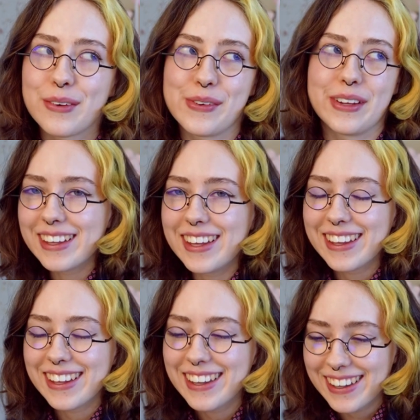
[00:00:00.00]
one.
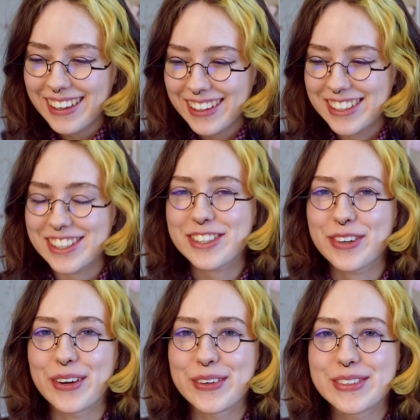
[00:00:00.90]
Just
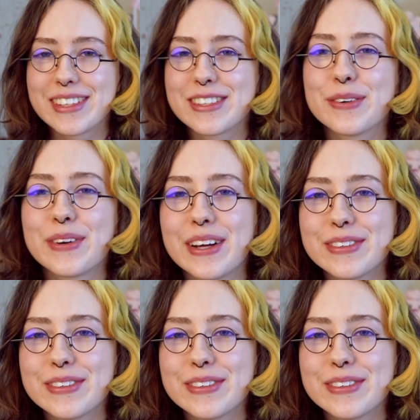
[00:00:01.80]
crows. And so when I